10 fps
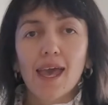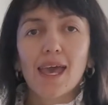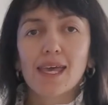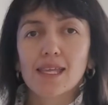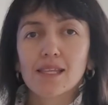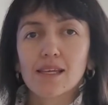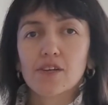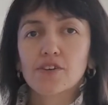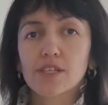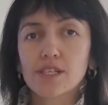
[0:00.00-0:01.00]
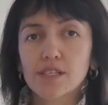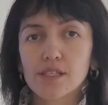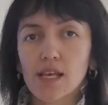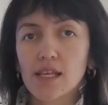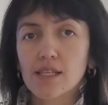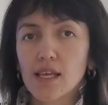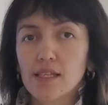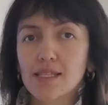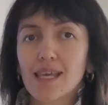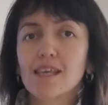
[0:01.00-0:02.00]
And
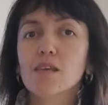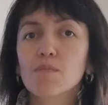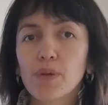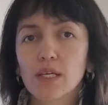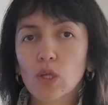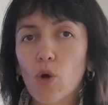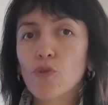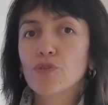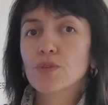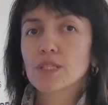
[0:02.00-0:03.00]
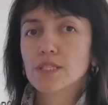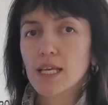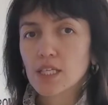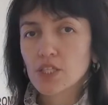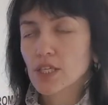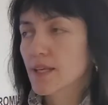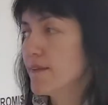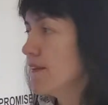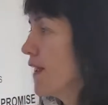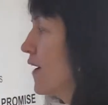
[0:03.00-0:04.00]
the impact of recession,